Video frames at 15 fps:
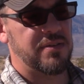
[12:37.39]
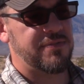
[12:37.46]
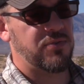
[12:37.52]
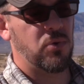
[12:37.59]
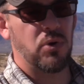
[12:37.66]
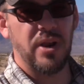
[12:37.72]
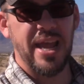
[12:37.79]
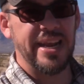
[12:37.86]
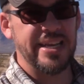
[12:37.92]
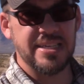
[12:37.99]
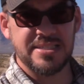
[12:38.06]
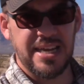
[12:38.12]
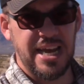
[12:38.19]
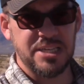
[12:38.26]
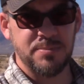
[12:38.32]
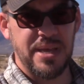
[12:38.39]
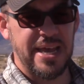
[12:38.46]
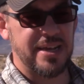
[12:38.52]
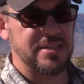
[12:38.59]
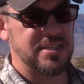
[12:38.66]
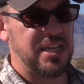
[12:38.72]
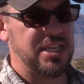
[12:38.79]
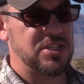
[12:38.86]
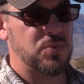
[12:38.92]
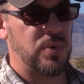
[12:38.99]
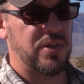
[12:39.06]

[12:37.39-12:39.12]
for any size magazines,